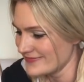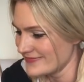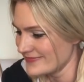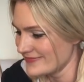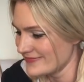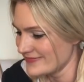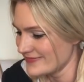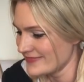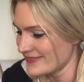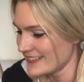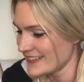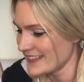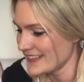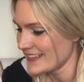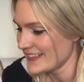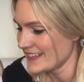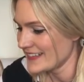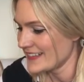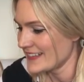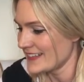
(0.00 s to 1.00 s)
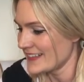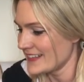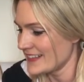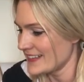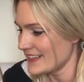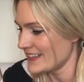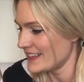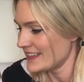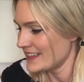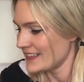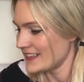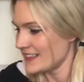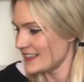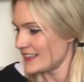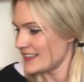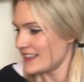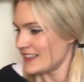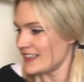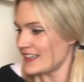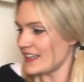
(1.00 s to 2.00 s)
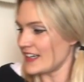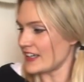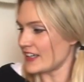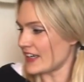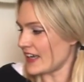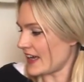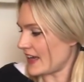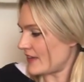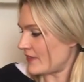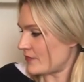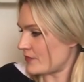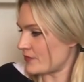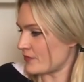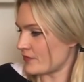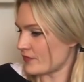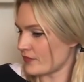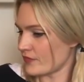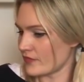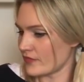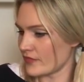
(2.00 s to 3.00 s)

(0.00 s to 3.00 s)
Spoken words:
(no one is talking)